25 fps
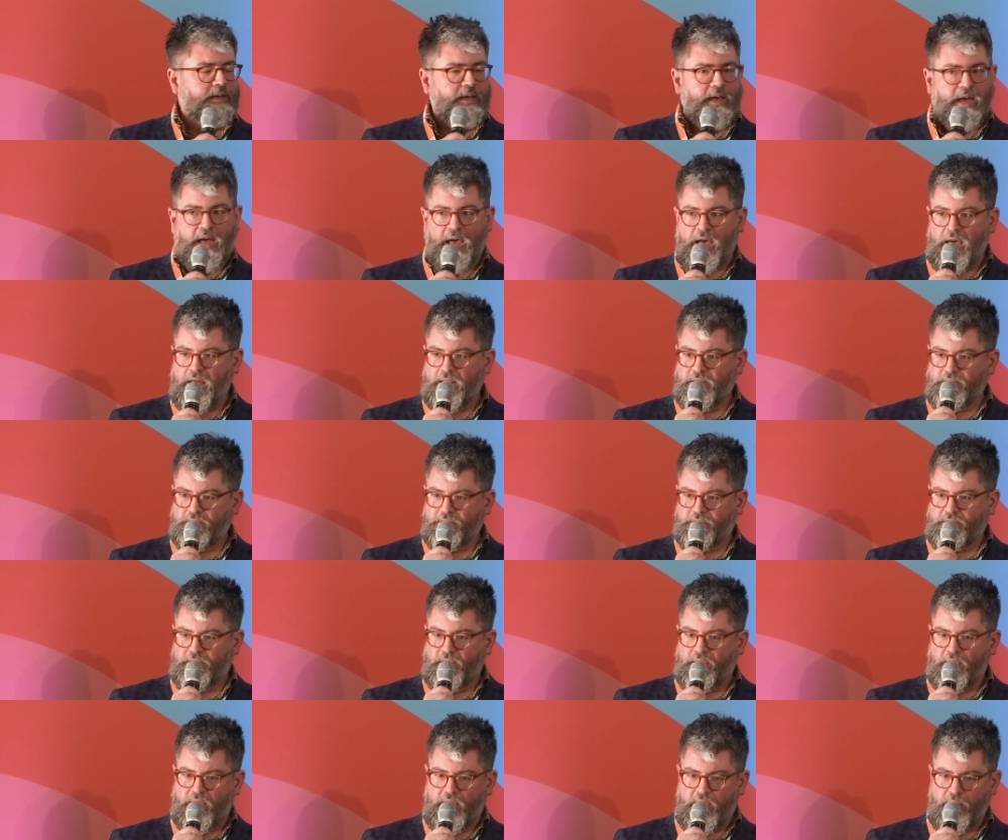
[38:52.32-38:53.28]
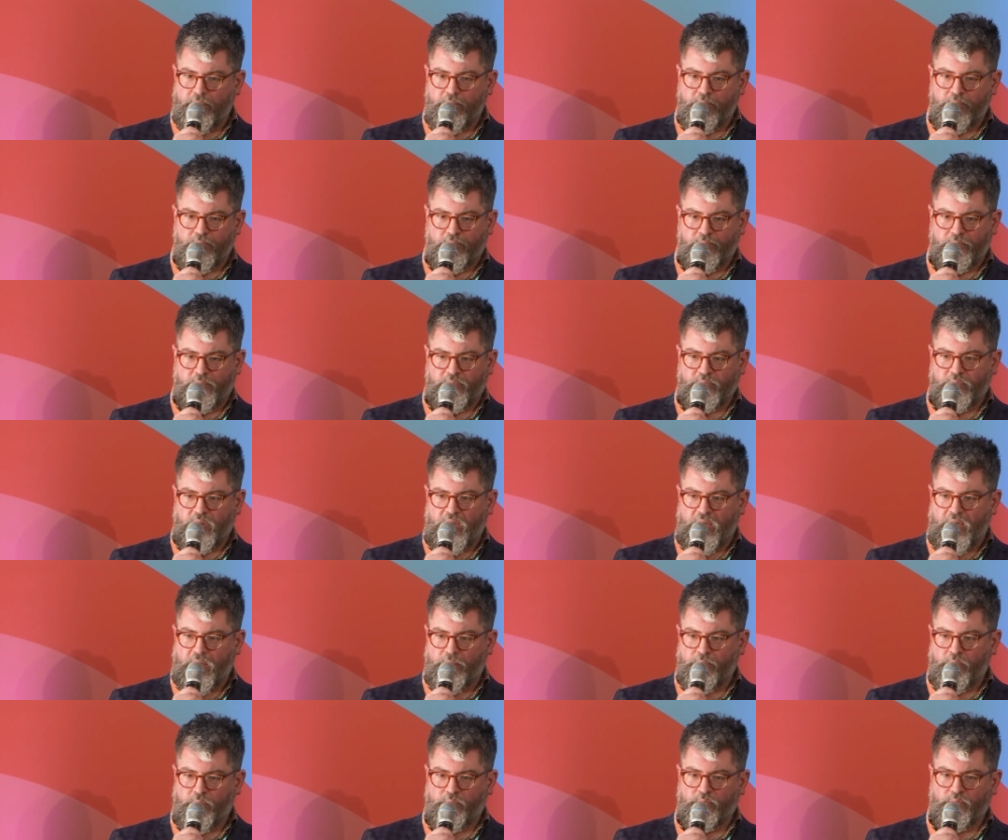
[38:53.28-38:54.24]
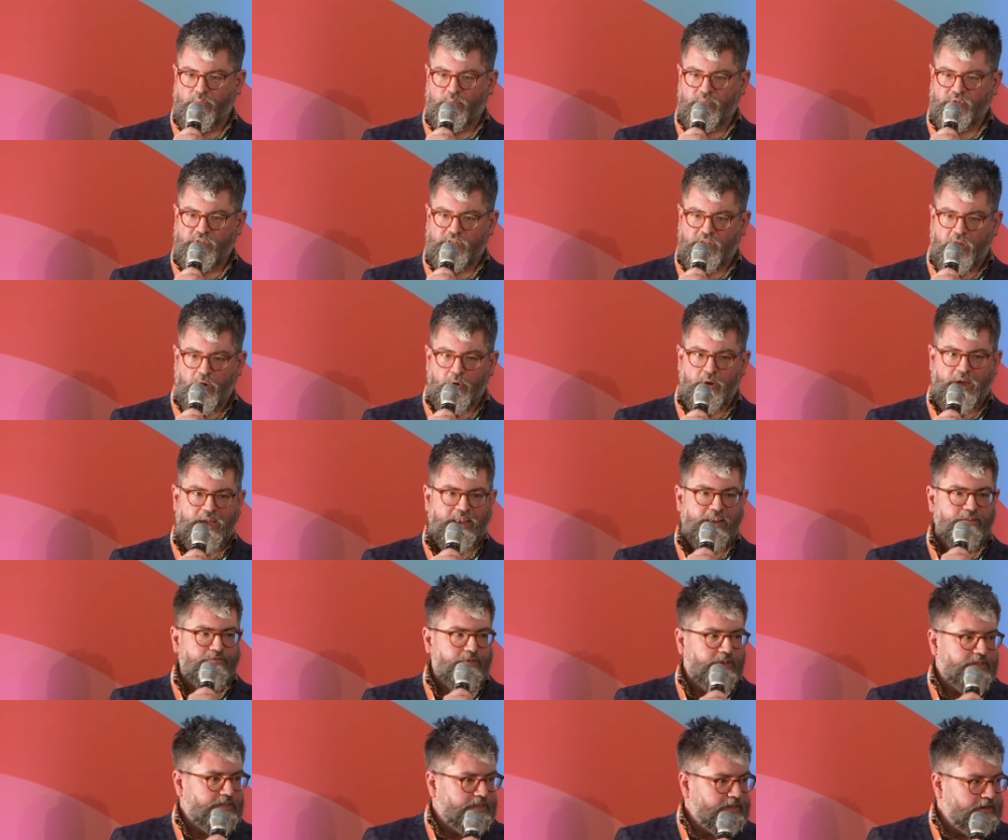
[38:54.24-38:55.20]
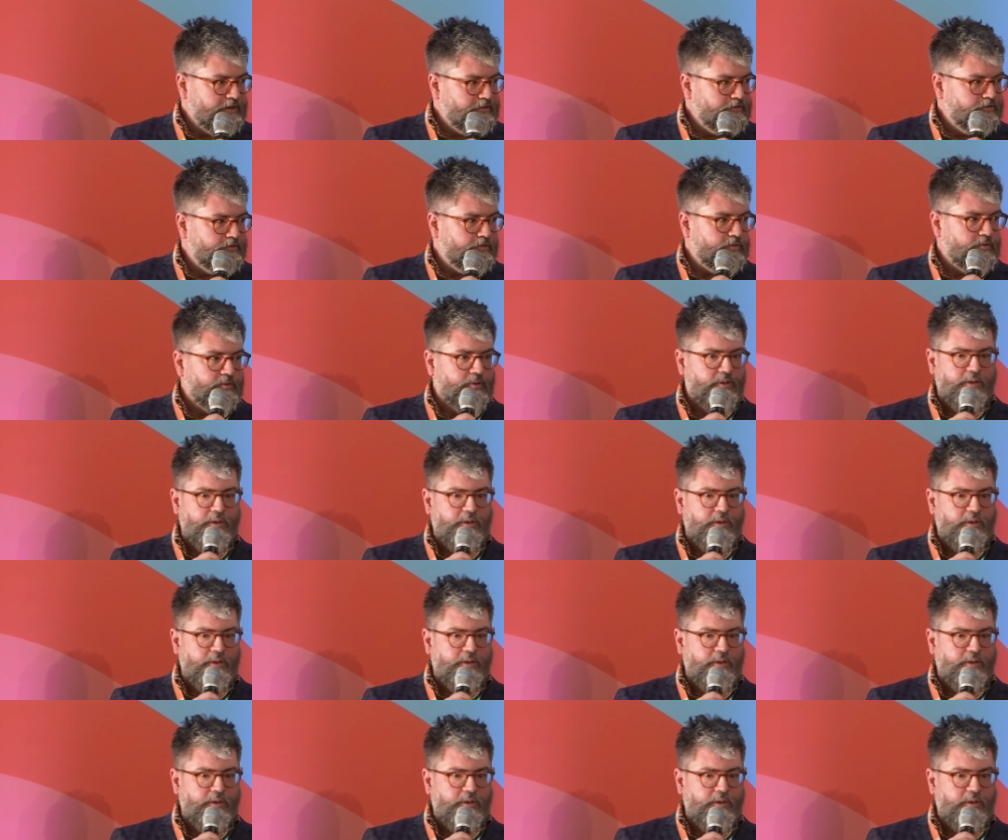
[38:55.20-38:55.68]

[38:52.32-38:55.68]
and um, um, so innovative.